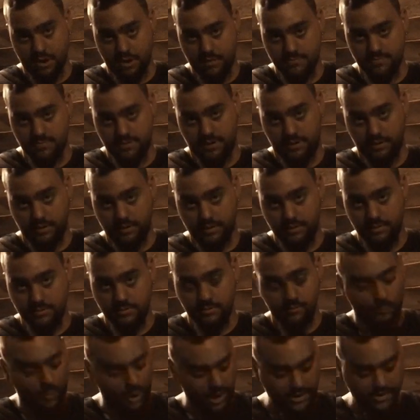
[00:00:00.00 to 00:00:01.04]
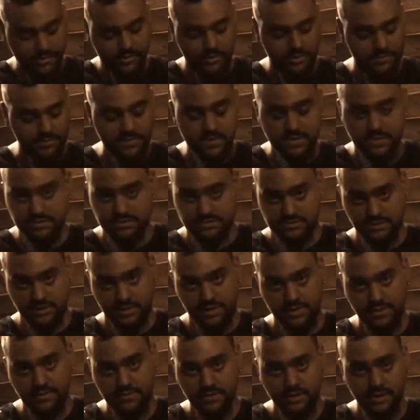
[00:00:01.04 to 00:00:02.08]
arm there. Why not on the
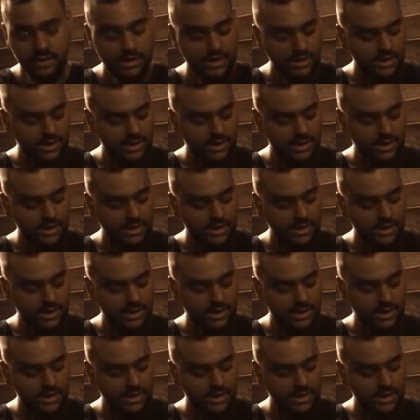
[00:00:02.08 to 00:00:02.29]
inside?